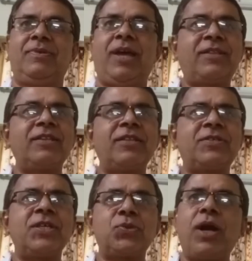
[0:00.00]
I think
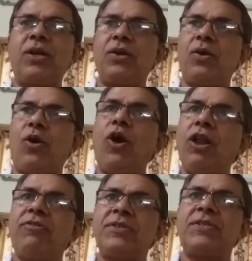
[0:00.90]
this is what all
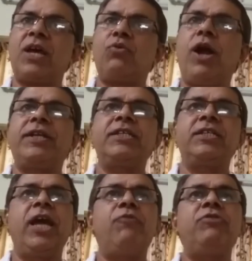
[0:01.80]
of us are
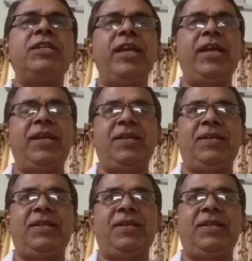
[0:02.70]
wanting every day.